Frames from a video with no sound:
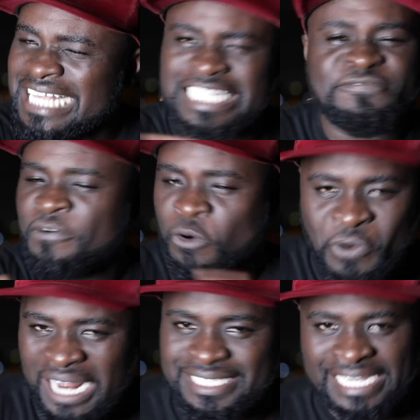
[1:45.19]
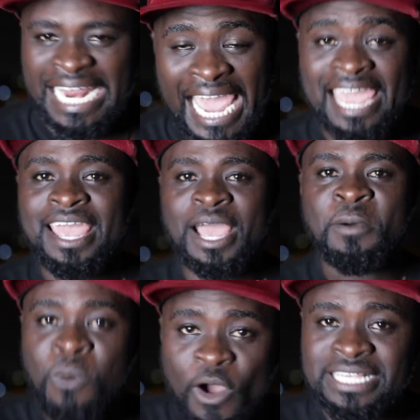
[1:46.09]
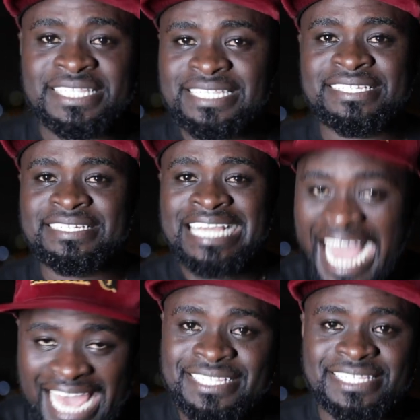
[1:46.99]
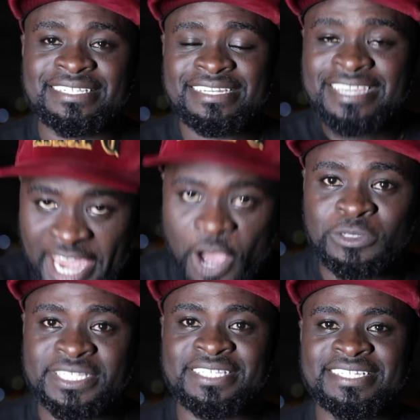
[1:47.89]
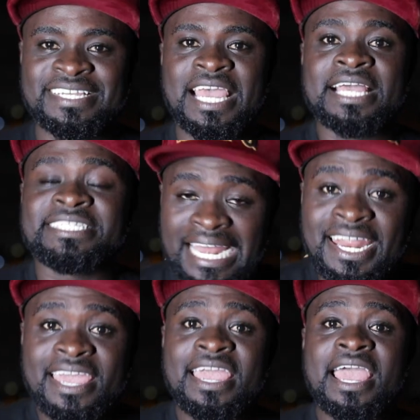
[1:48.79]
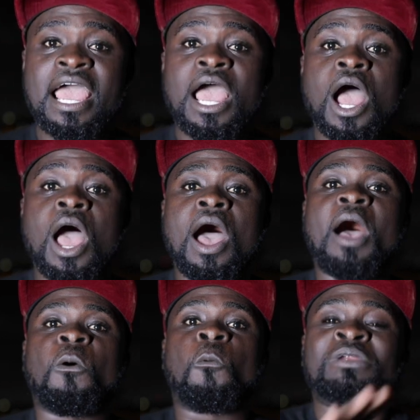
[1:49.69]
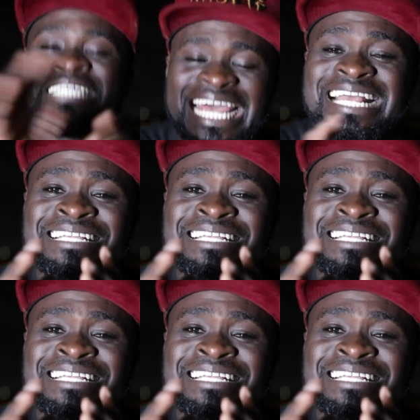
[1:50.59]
us for granted, eh? Boys, guys, girls, chale, the